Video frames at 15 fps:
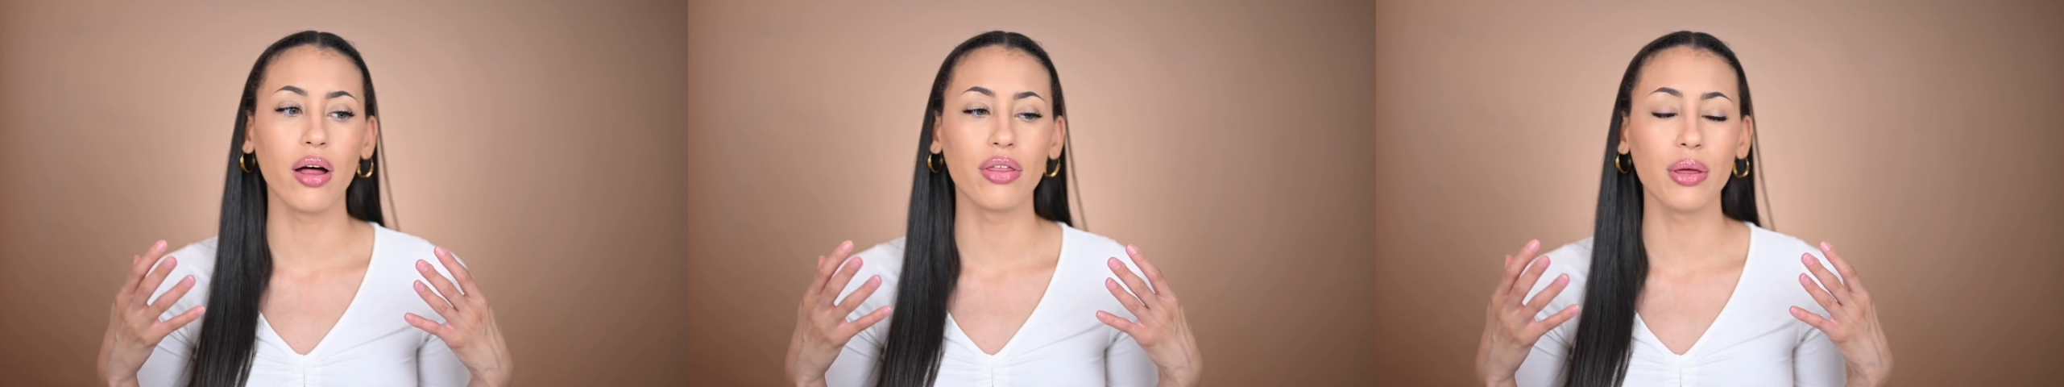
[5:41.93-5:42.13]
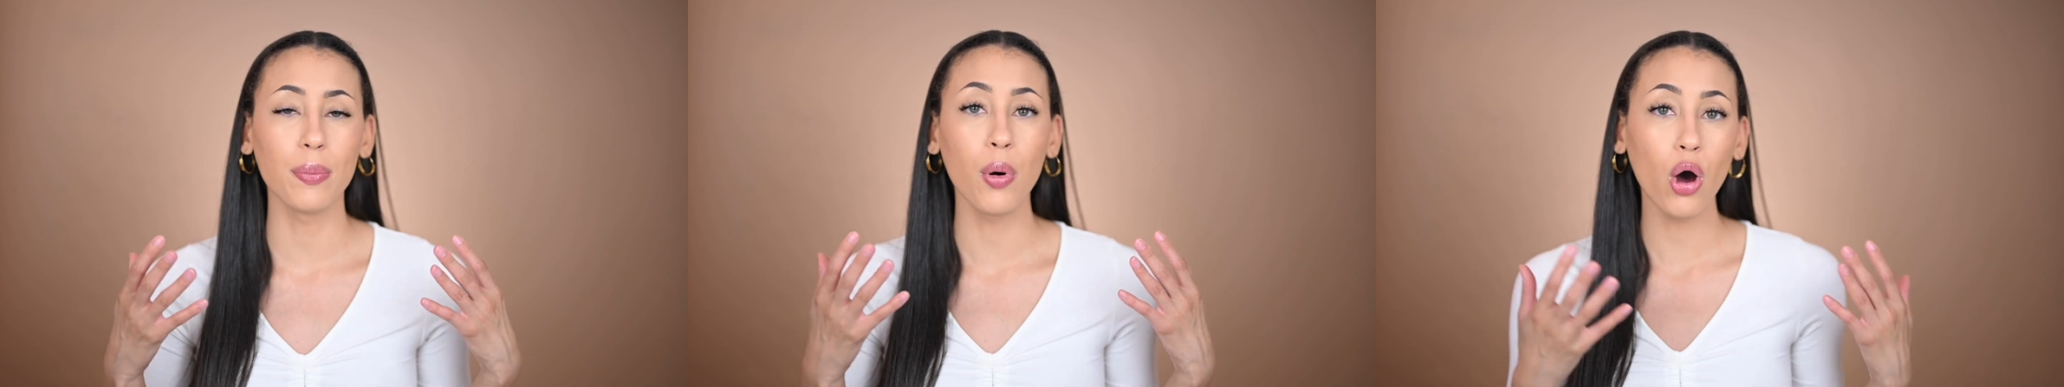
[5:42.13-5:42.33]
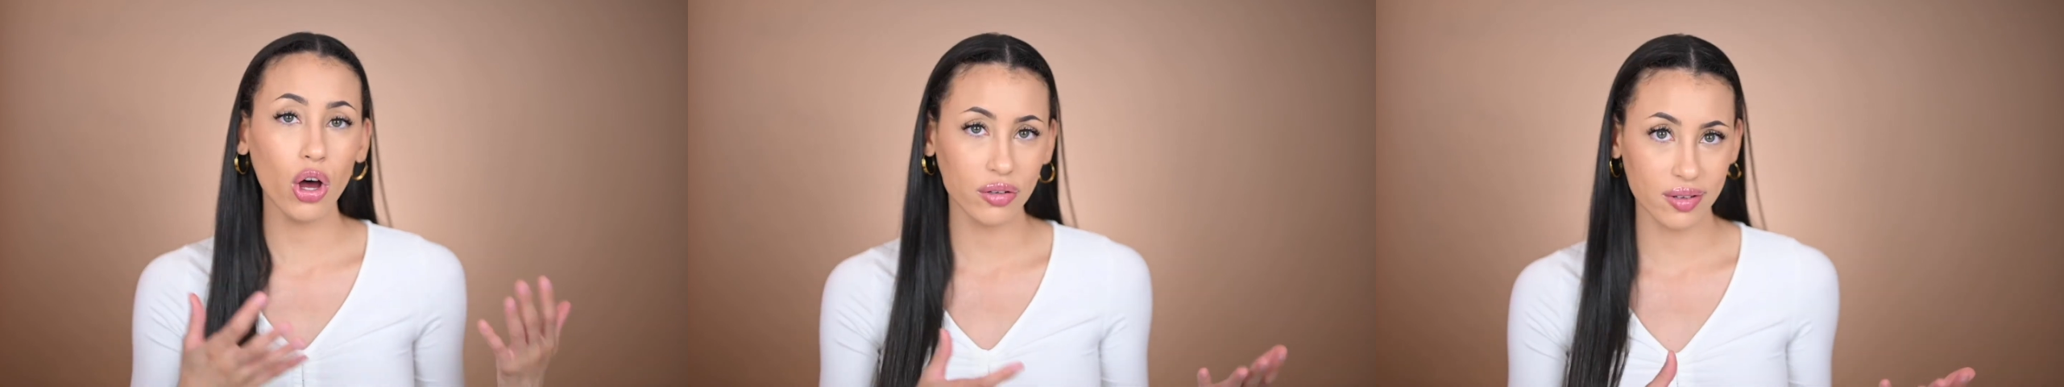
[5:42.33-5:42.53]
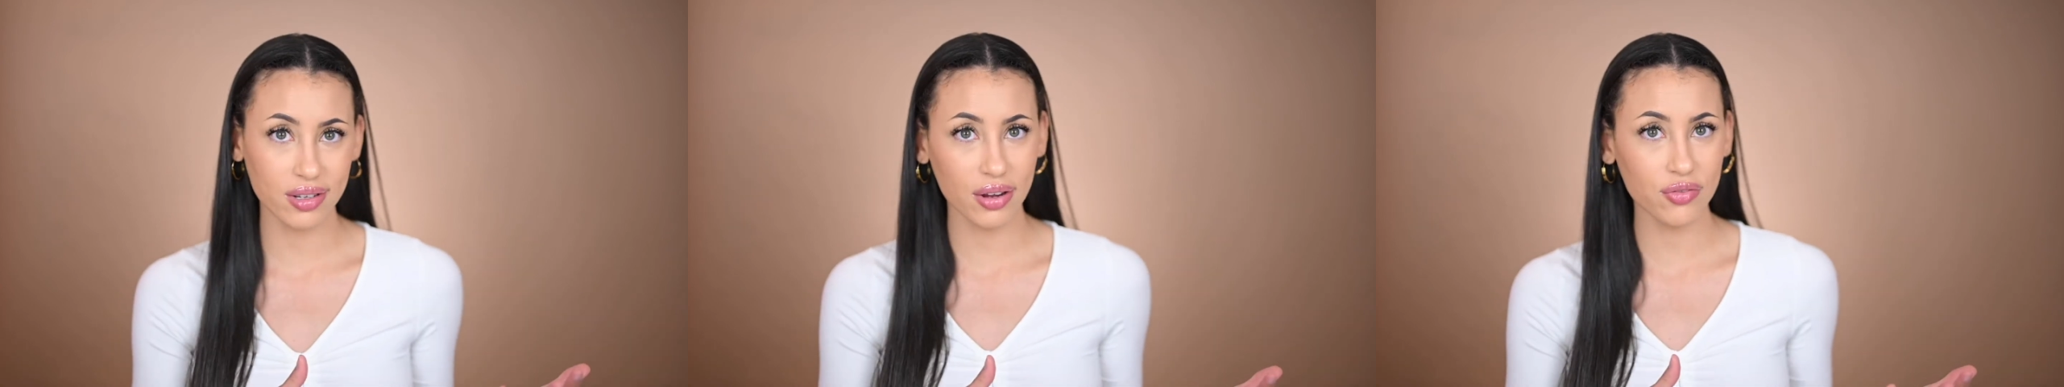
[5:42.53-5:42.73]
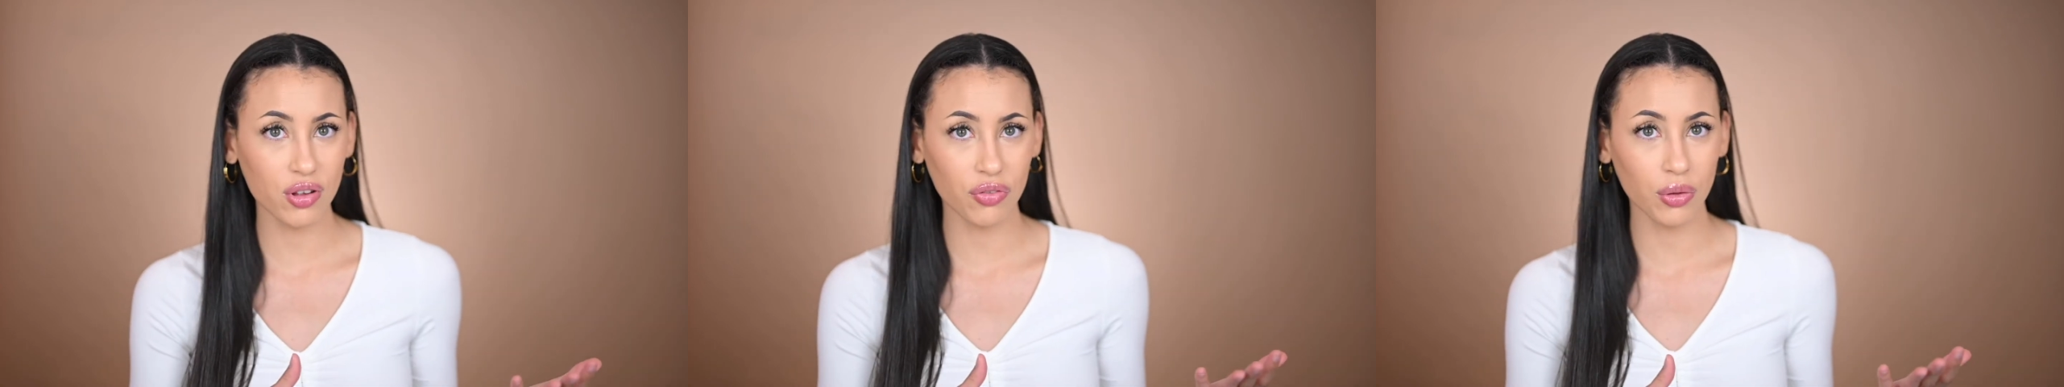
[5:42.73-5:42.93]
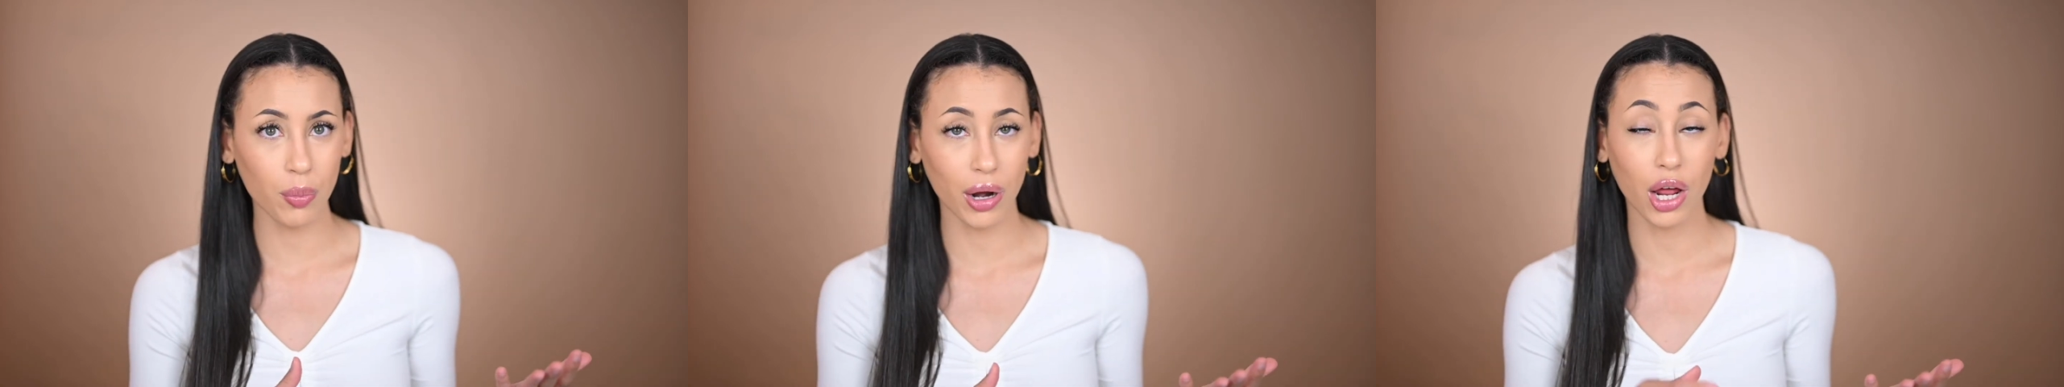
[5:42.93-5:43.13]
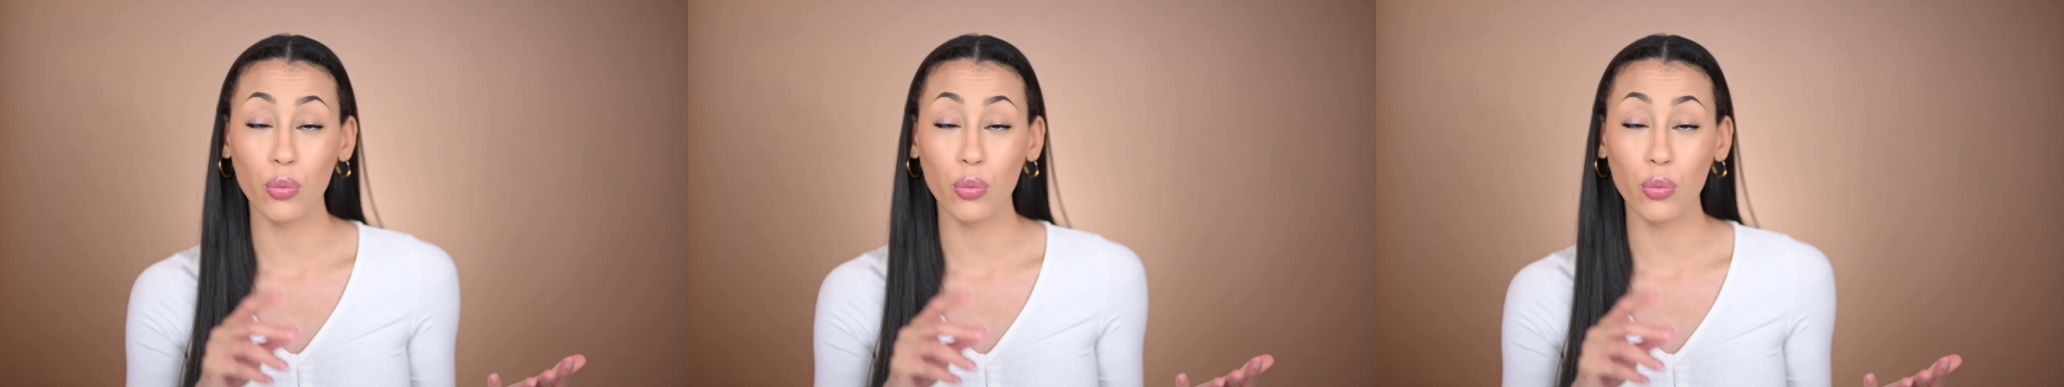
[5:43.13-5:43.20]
the positives of the brand,